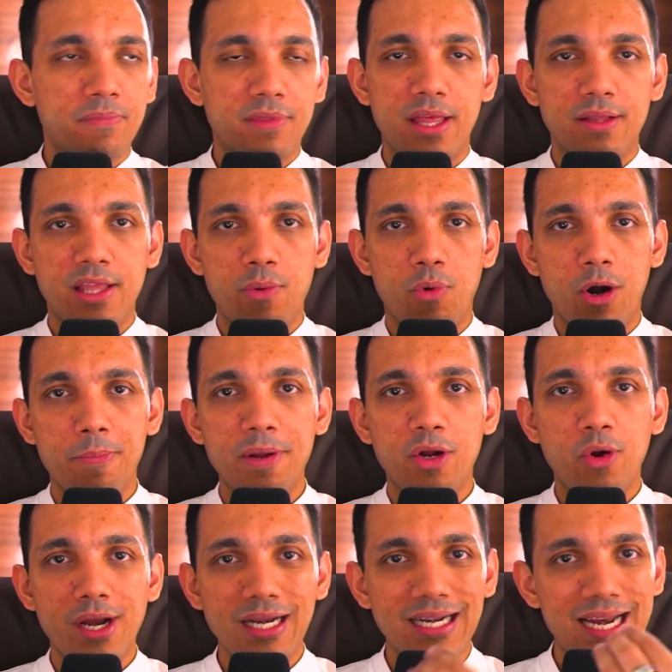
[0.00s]
they won't be
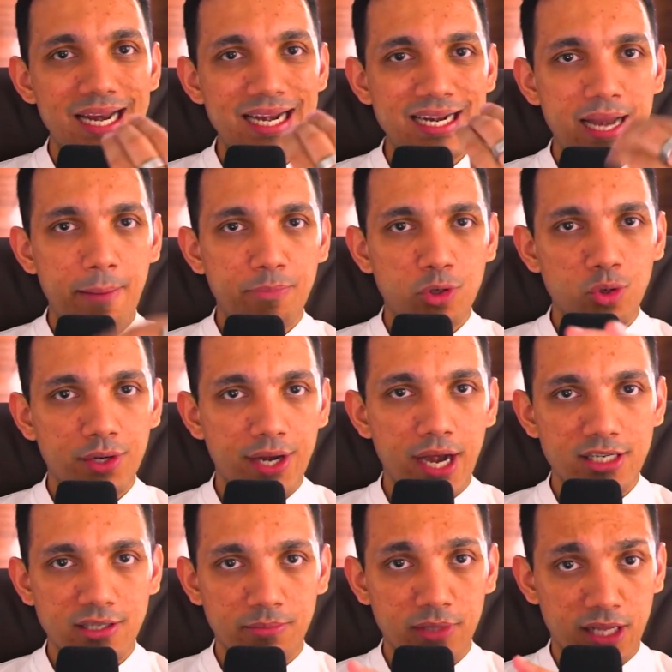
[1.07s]
going in depth to create
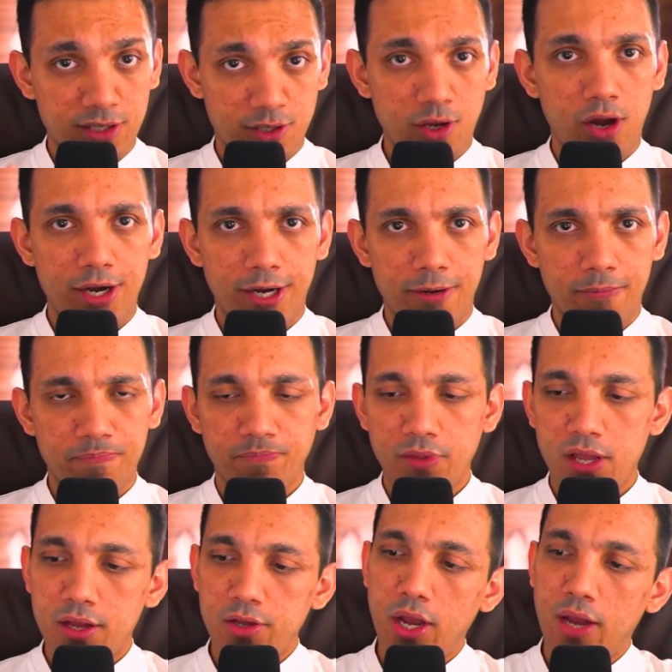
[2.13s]
something solid.
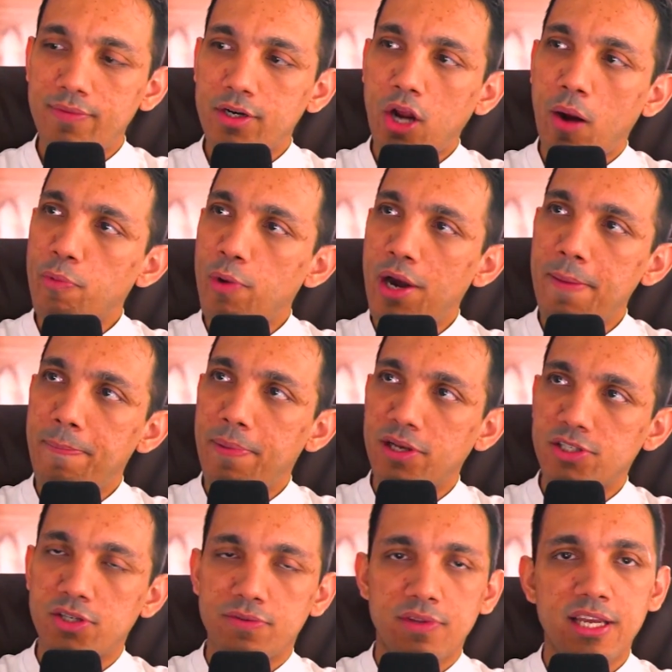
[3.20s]
You have the top
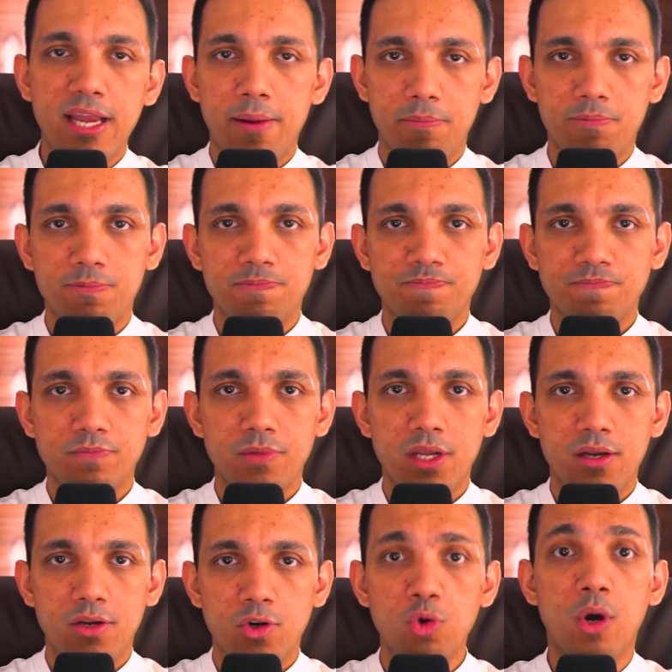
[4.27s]
20% of the game
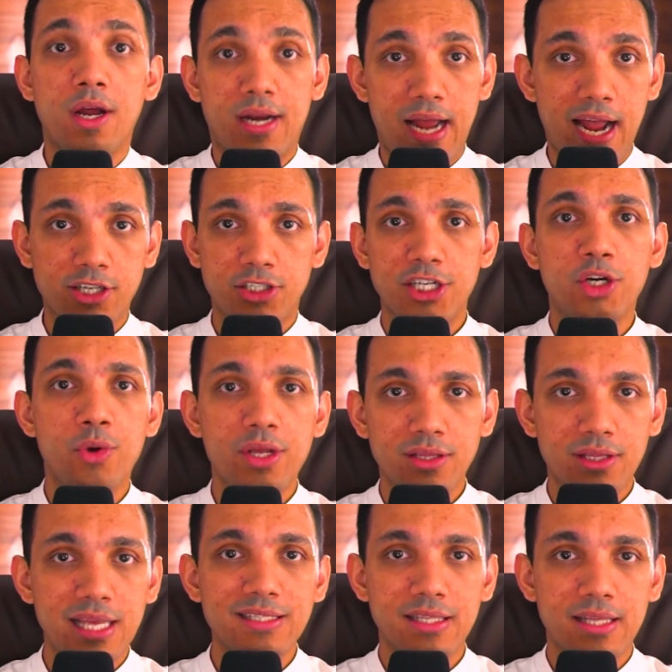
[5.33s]
who are actually doing
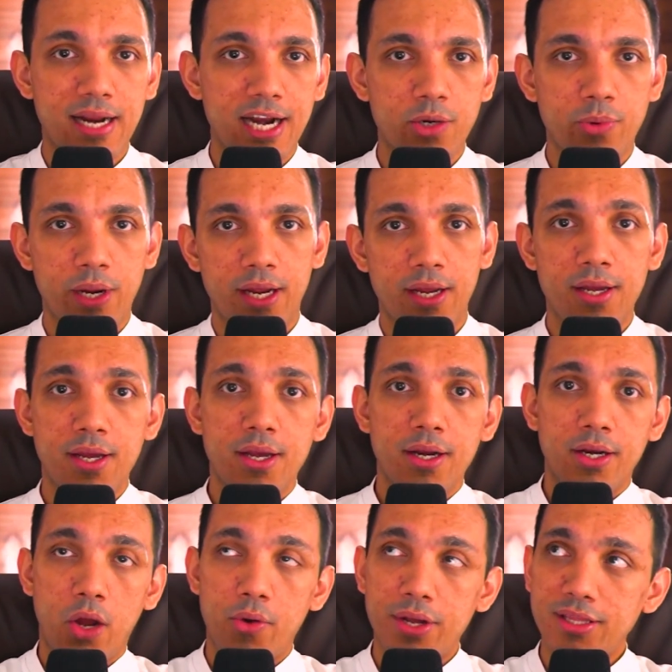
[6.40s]
things in the right way.
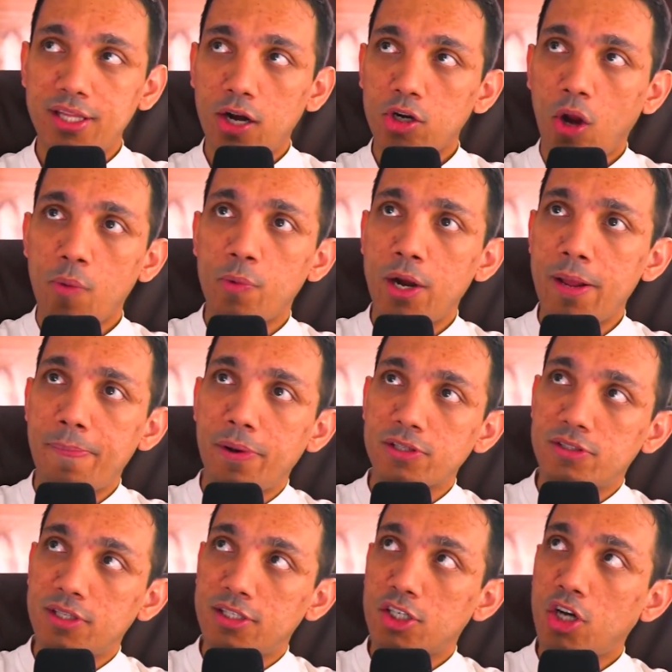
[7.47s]
Now, in that top 20%,
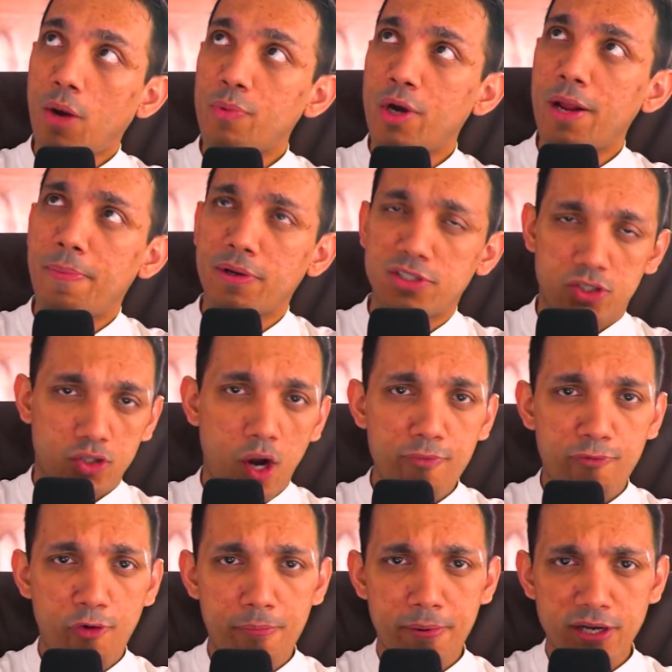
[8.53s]
there's a top 20%, top
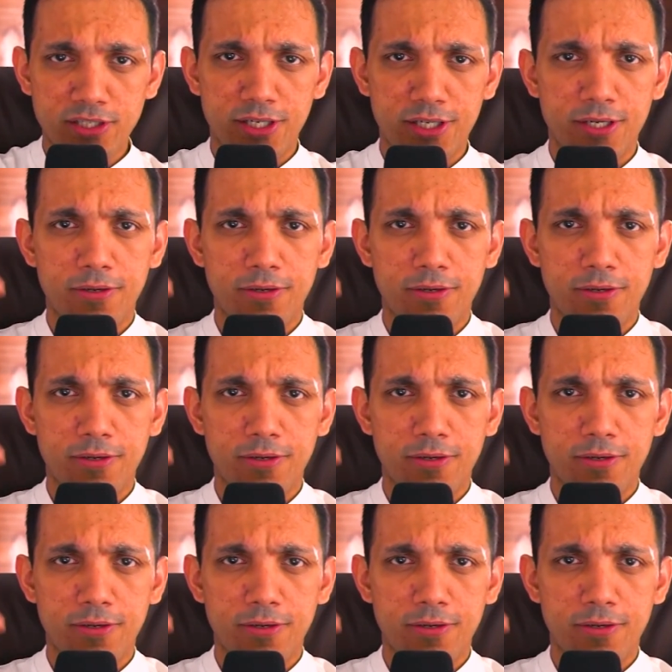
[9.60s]
4%.